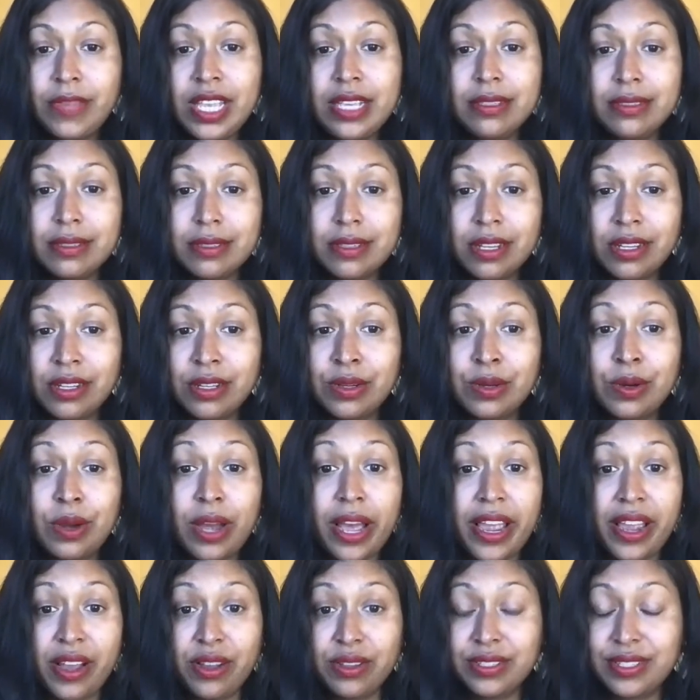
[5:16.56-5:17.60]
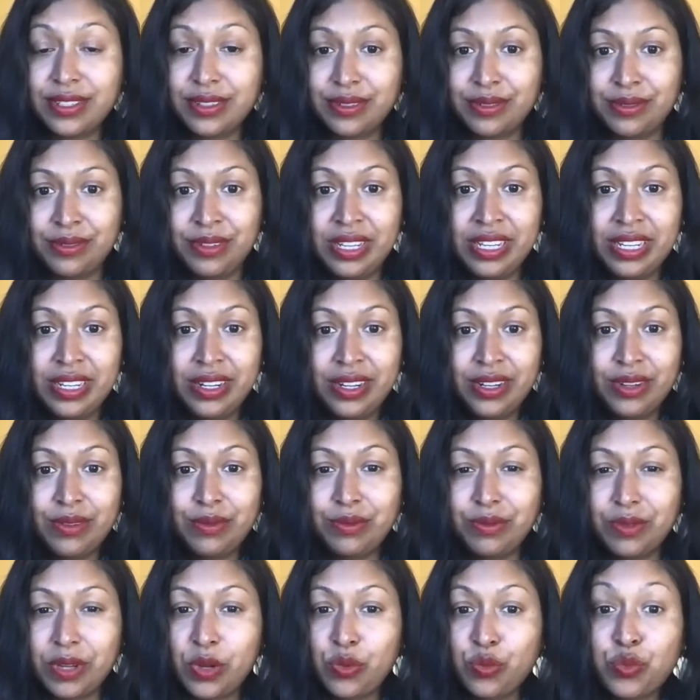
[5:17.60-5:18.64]
So I also
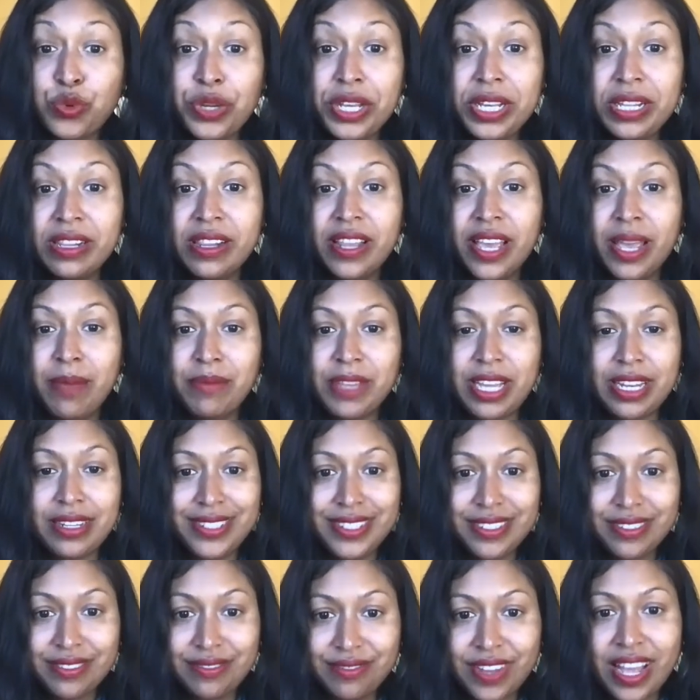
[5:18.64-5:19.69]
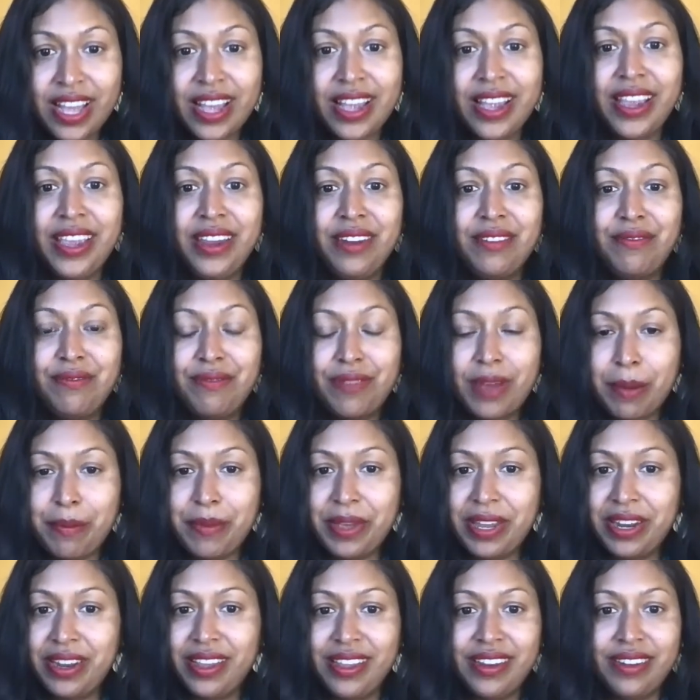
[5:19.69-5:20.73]
reclaimed that divine
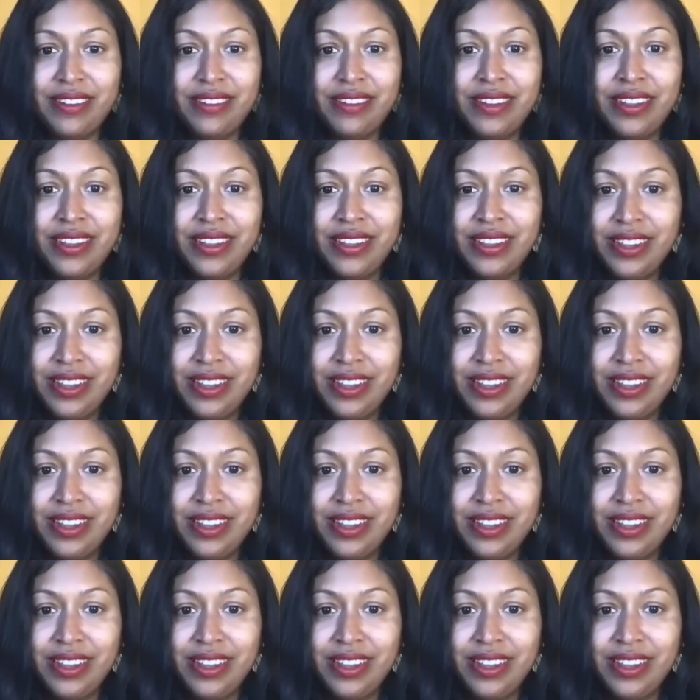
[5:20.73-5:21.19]
feminine